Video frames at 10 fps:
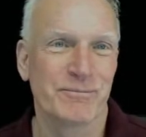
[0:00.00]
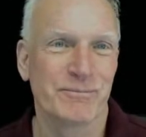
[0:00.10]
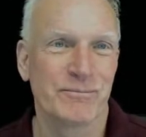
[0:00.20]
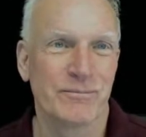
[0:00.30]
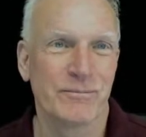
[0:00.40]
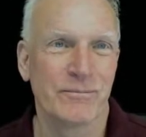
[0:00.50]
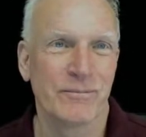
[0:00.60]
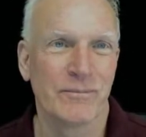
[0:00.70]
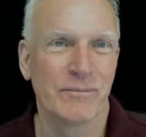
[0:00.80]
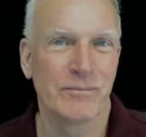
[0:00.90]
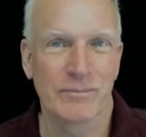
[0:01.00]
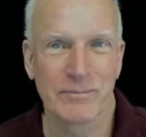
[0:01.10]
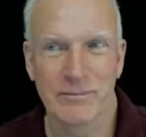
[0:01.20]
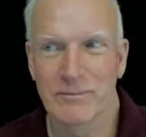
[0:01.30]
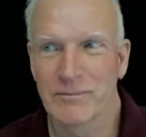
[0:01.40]

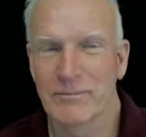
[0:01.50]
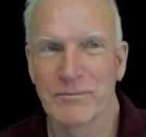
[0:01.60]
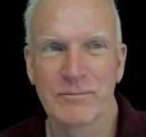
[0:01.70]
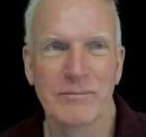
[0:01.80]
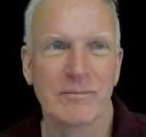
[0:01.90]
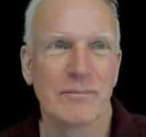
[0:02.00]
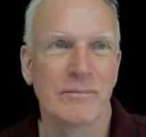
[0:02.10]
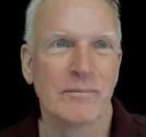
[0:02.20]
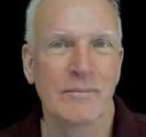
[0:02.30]
(no one is talking)